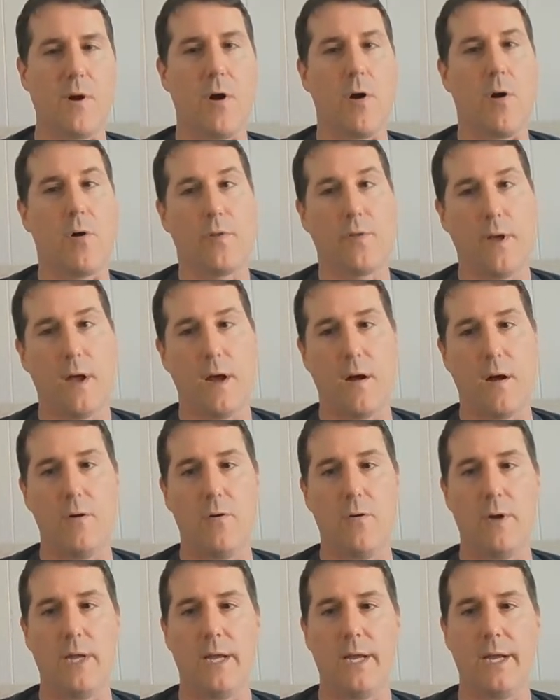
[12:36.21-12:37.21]

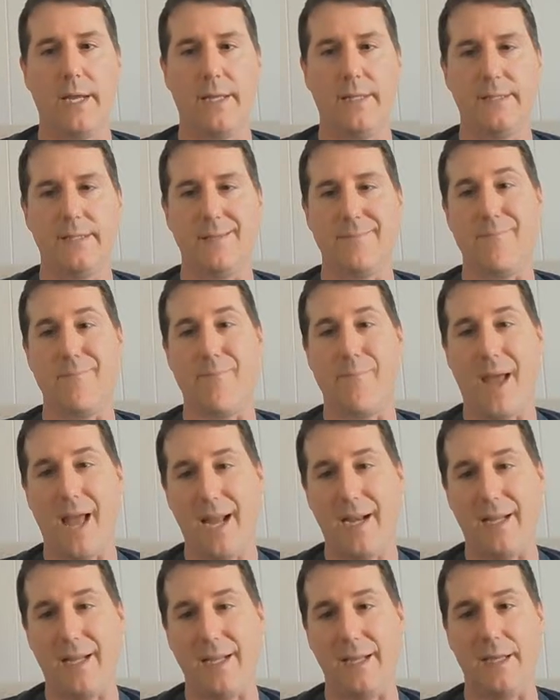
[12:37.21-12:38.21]
although it is
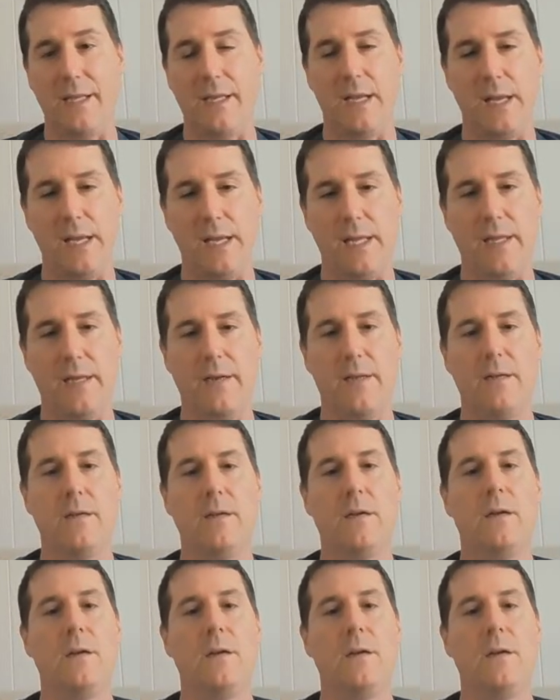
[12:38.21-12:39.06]
embedded in